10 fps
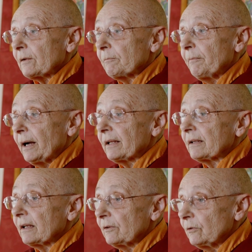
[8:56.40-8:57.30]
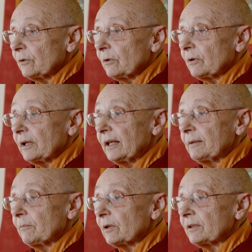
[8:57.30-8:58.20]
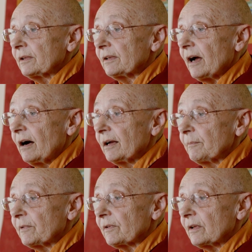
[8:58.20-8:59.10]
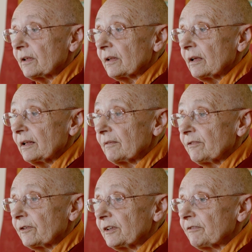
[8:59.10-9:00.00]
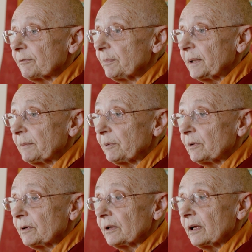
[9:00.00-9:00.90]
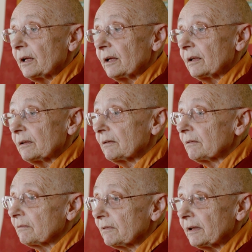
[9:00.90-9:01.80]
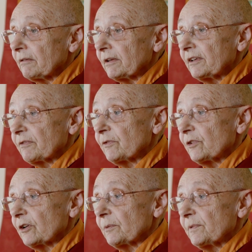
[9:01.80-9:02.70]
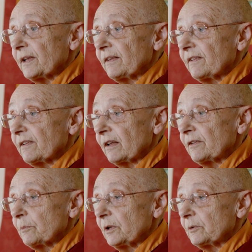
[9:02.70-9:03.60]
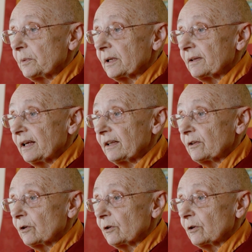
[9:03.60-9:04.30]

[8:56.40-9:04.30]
But, you know, in modern times, for different people, there are different circumstances under which we can take the